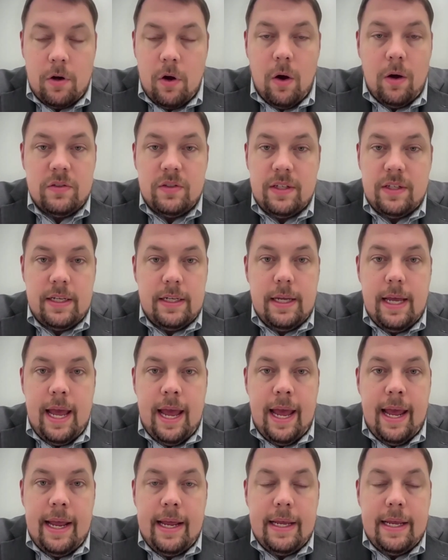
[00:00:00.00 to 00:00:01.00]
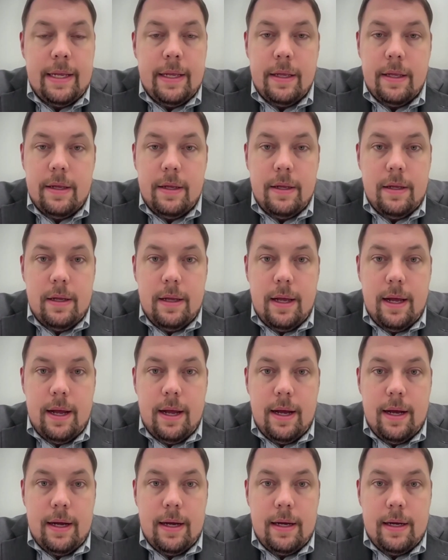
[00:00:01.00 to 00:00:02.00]
causing a
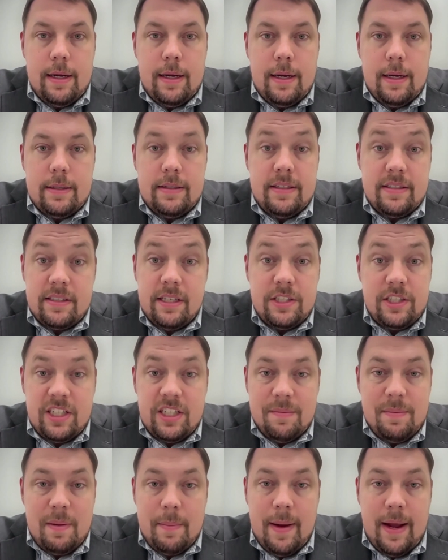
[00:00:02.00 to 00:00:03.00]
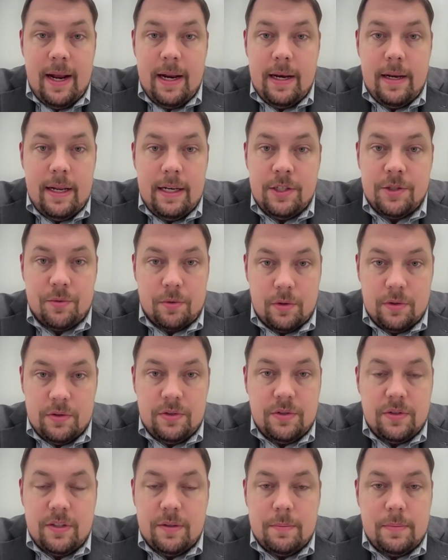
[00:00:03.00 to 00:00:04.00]
decision to be made in
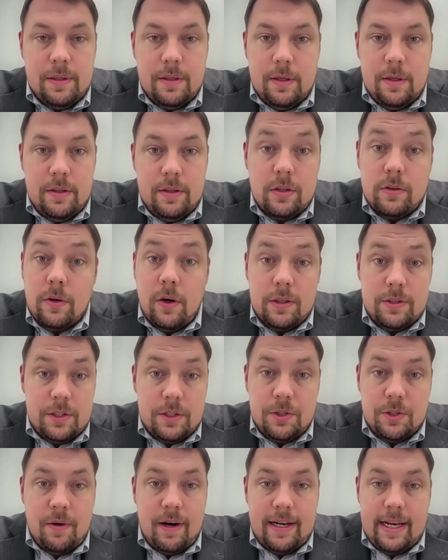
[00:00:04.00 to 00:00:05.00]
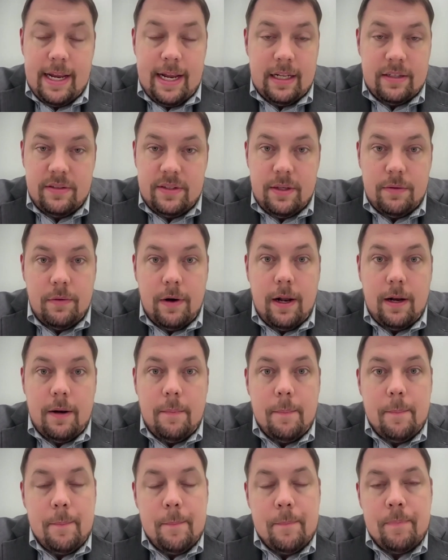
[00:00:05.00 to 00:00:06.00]
Jerusalem to launch a strike against Iran.
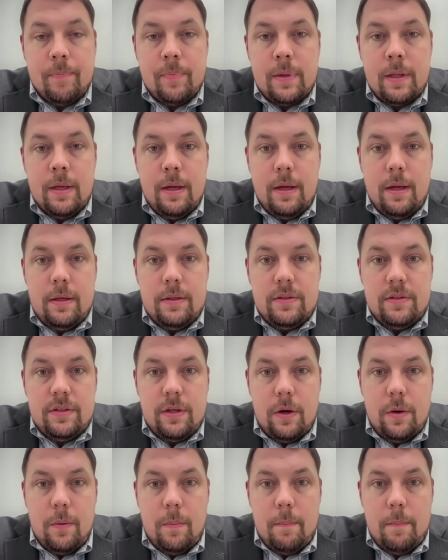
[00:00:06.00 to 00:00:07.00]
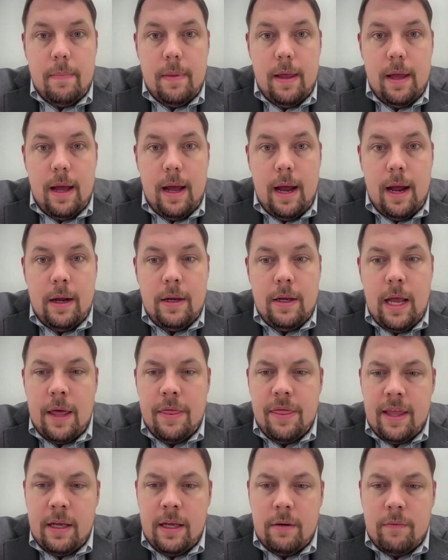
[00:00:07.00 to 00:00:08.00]
So I
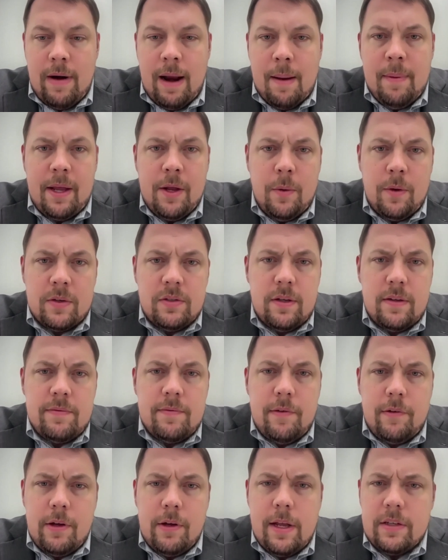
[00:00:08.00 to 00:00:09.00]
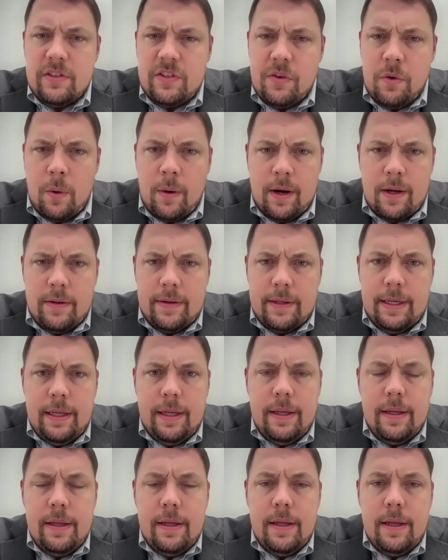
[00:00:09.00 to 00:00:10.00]
think, Rabbi, you also have to look historically
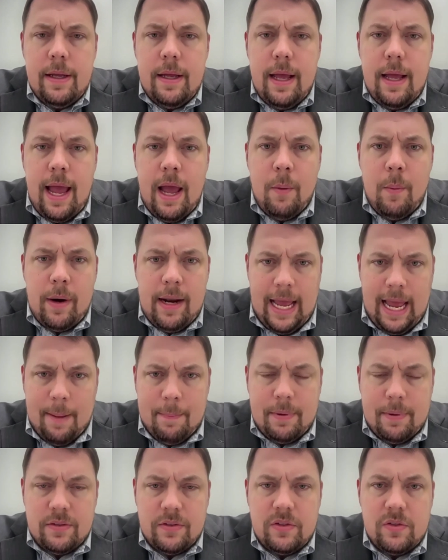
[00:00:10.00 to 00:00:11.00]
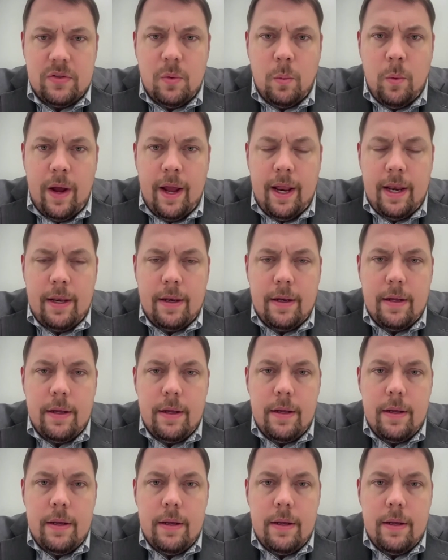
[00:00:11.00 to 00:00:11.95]
at what happens when